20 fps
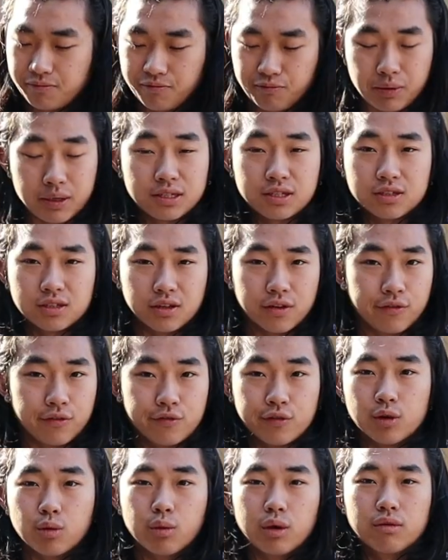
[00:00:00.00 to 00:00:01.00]
pieces of
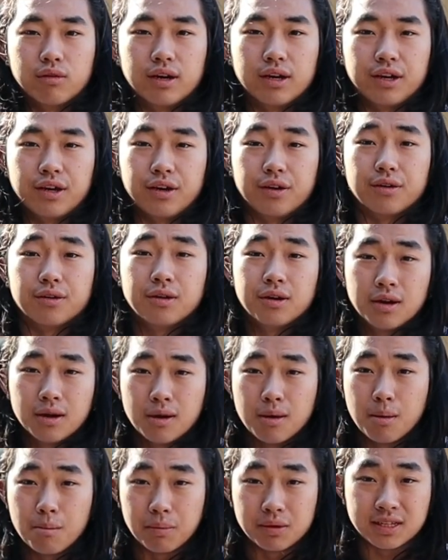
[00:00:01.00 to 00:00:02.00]
footwear right here.
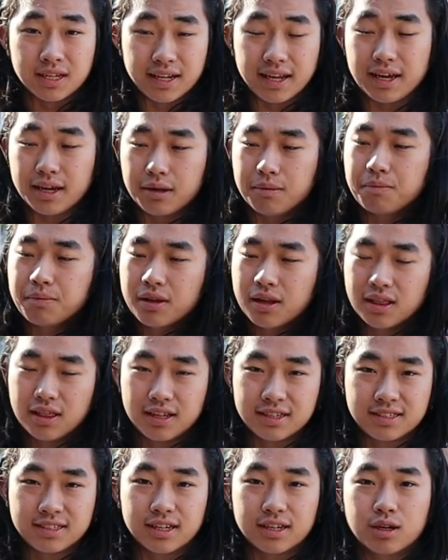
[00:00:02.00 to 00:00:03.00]
But today,
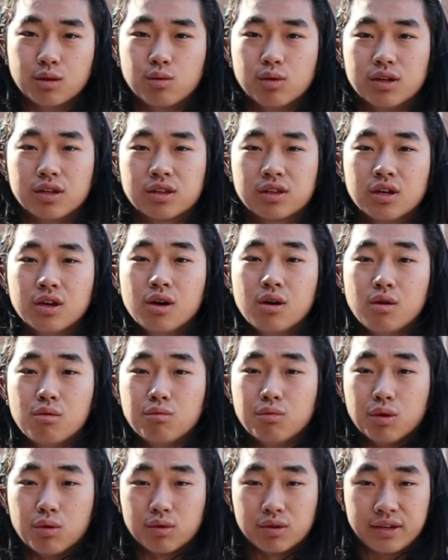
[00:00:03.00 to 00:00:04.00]
let's stick with
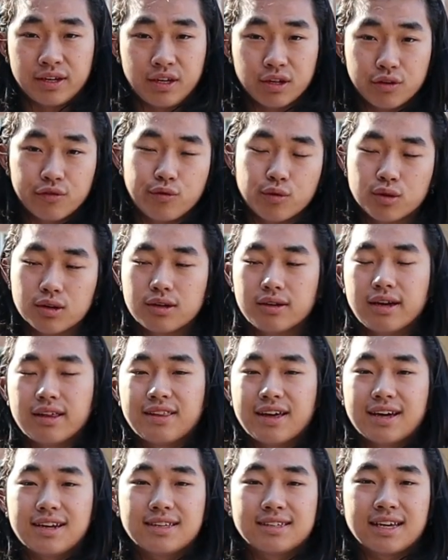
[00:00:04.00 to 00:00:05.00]
what we're here for, and
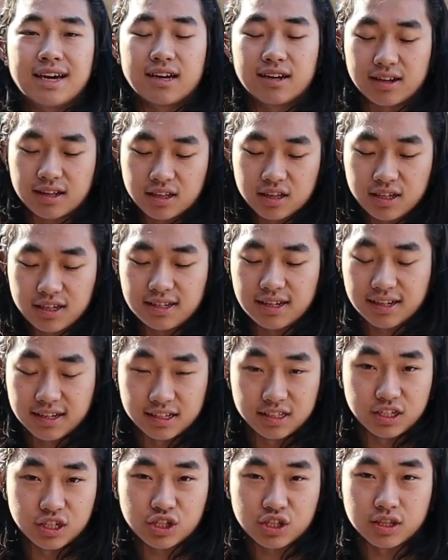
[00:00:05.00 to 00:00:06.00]
that is how to clean and
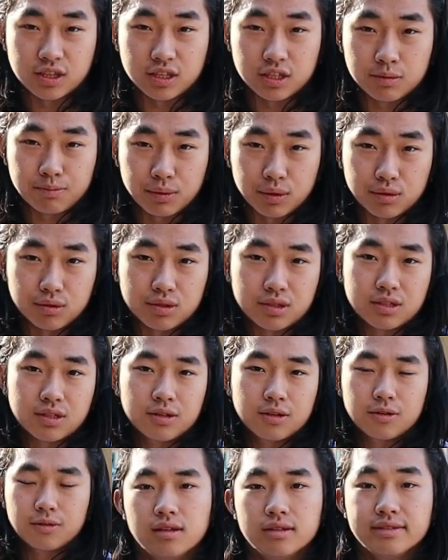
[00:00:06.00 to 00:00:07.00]
condition these boots.
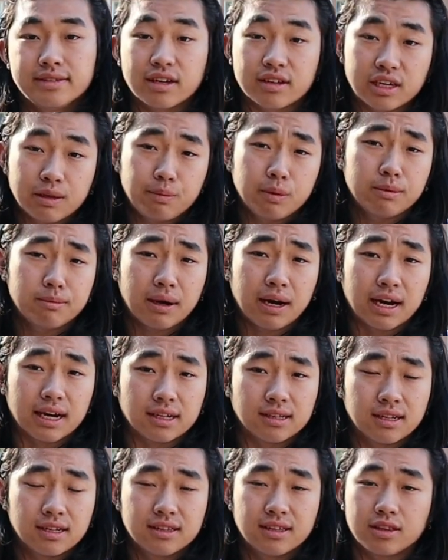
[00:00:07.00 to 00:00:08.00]
Now, keep in
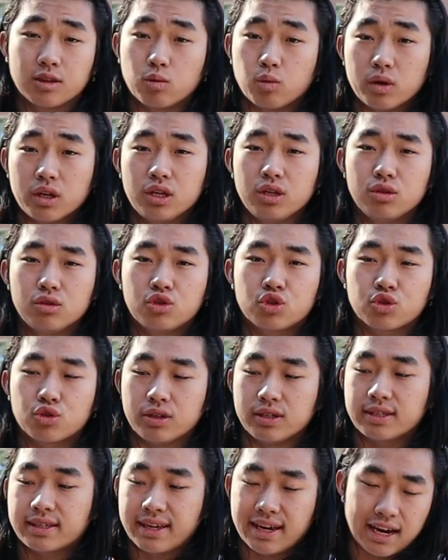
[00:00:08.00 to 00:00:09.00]
mind that the way you
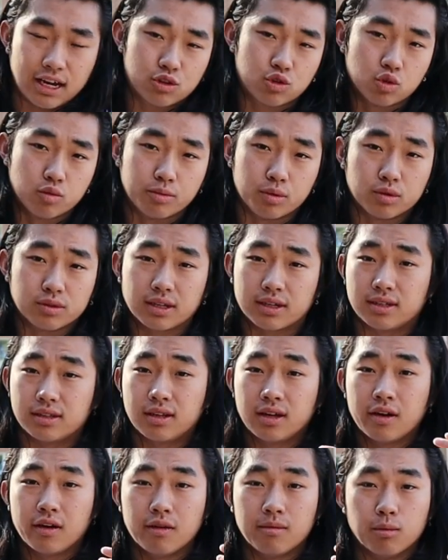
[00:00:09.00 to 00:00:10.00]
treat casual boots and
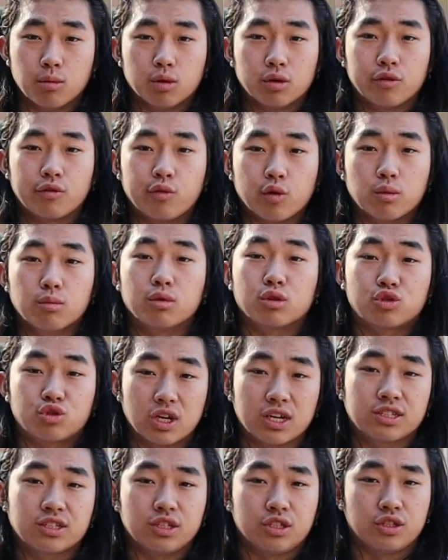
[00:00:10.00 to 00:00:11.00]
more formal
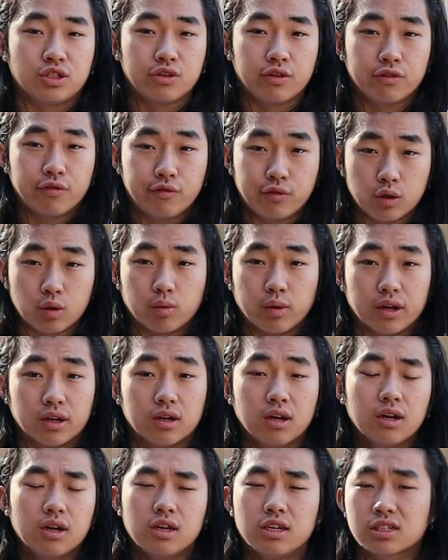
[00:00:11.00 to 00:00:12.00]
dressy footwear
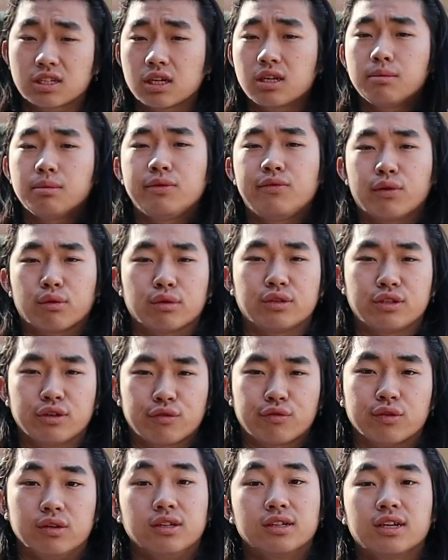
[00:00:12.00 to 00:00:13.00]
is gonna be very
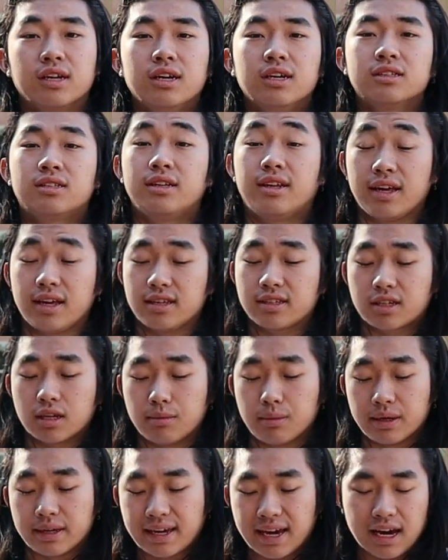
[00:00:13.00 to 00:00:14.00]
different. Today is gonna
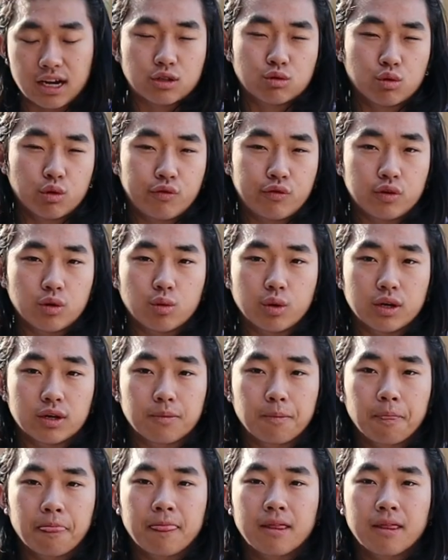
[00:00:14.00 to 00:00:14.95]
be casual footwear,